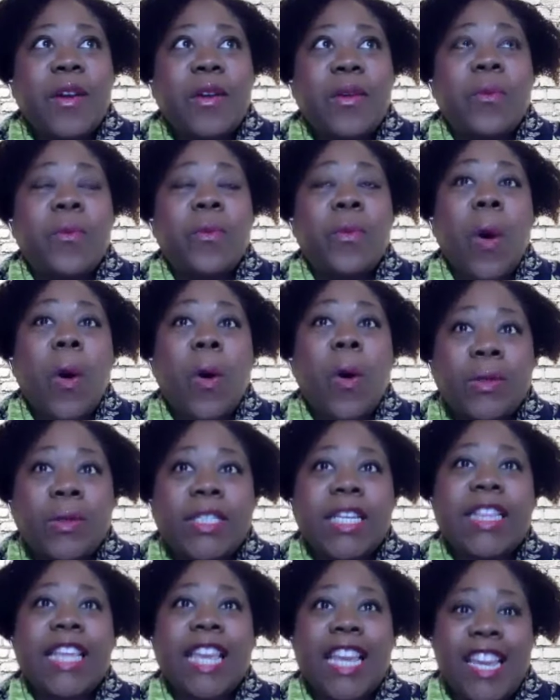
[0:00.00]
roles
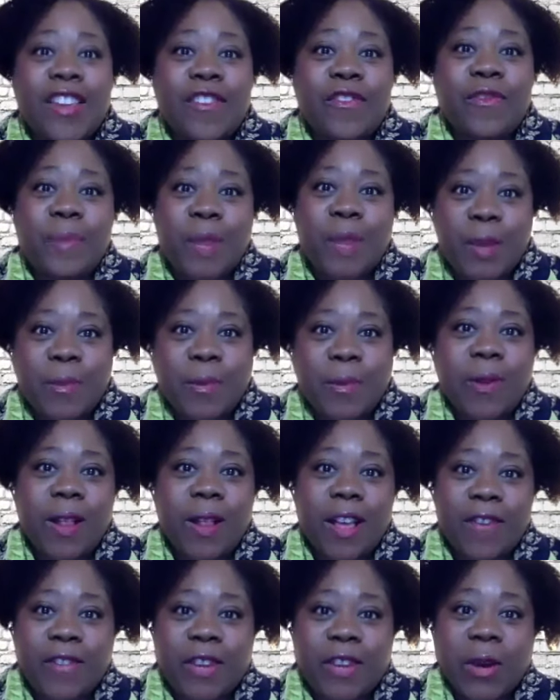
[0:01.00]
that they give people
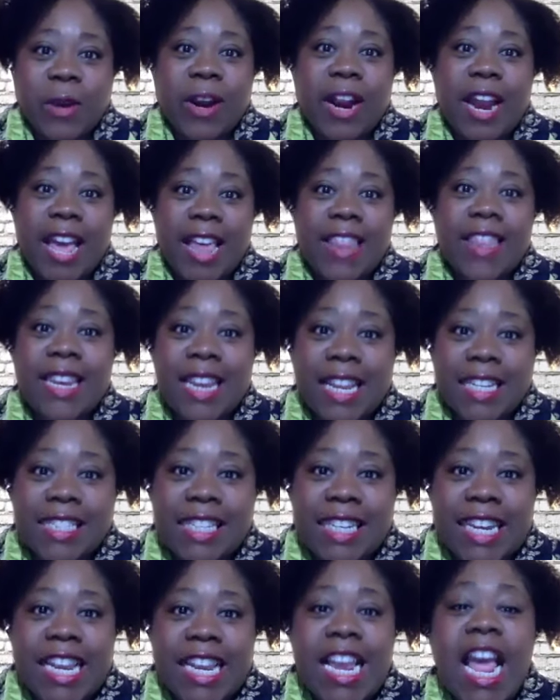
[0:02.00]
of your
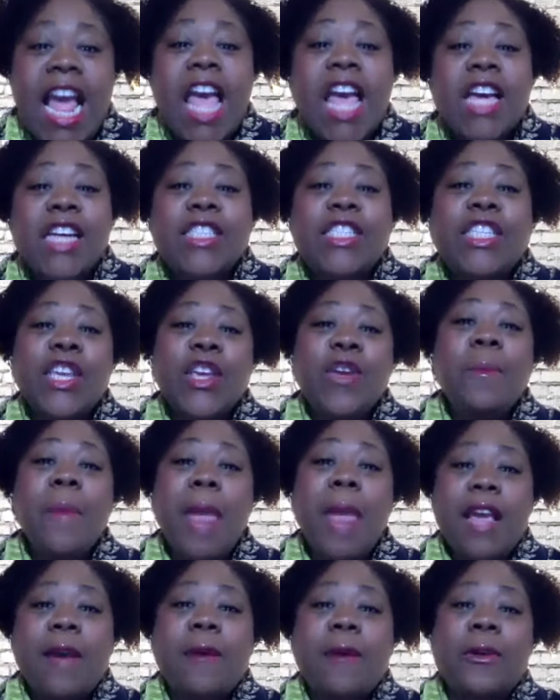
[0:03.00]
ethnicity. Do you
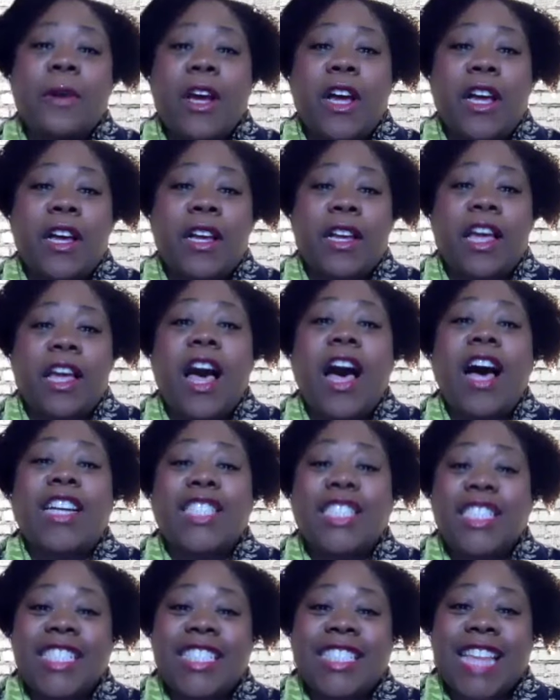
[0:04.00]
make a
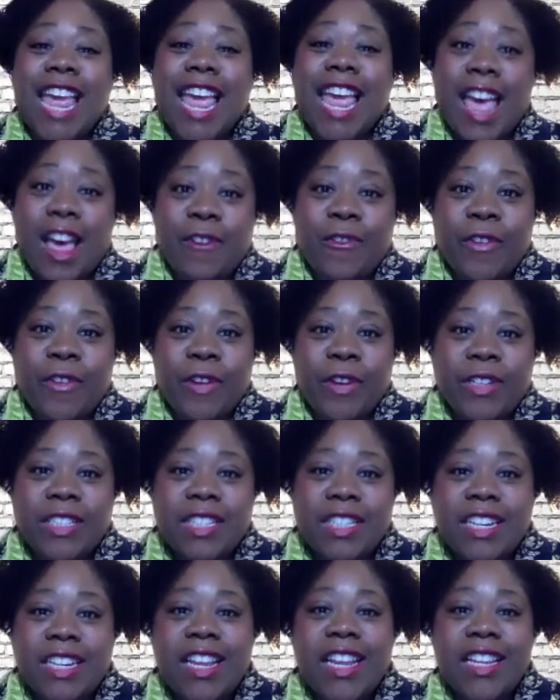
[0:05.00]
conscious effort
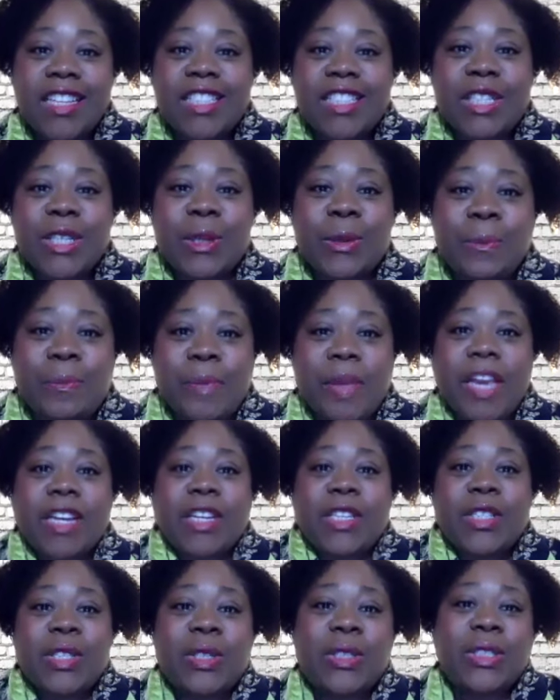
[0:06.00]
to pick
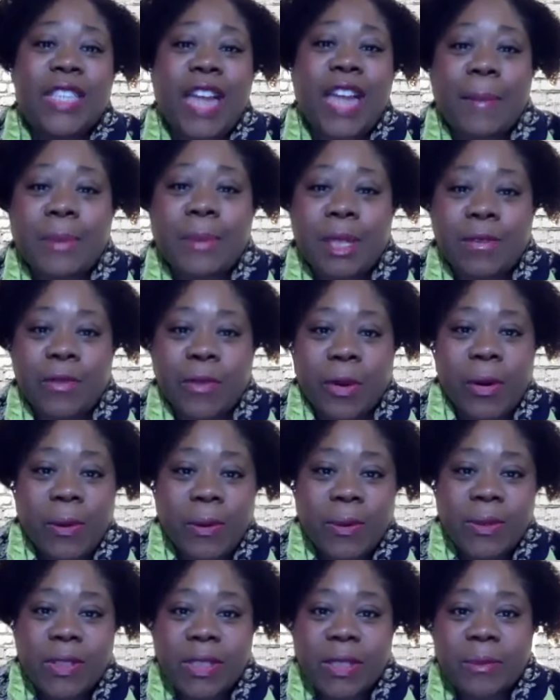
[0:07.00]
certain types of
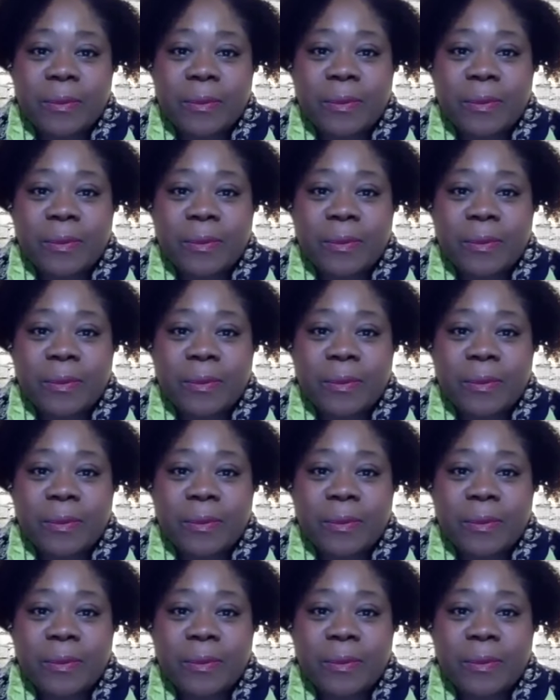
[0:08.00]
roles?